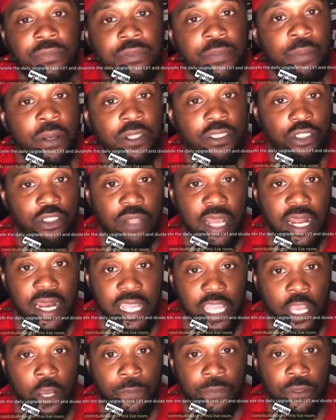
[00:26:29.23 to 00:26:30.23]
Person try to
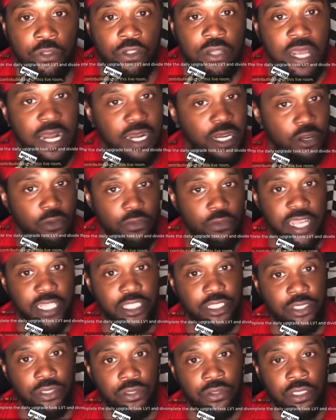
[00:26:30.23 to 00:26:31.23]
help you, try to
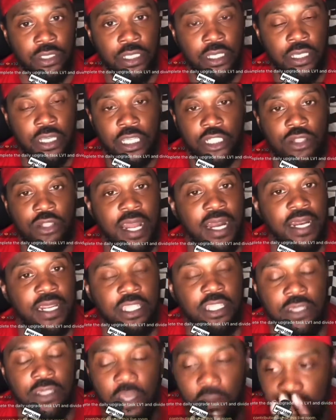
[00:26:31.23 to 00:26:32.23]
correct you, try to, you
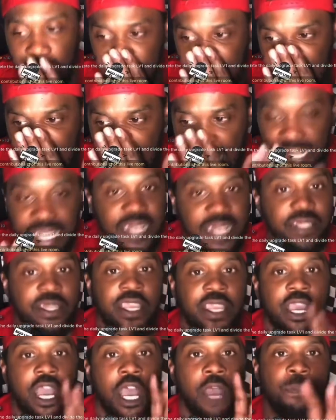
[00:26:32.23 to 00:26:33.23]
know, it's not that
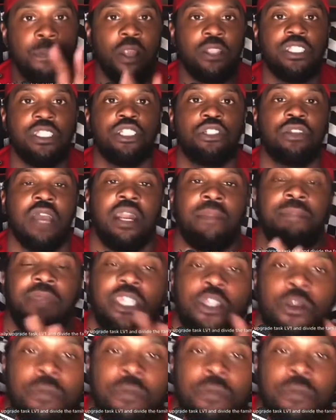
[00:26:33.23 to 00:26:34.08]
a person's trying to be your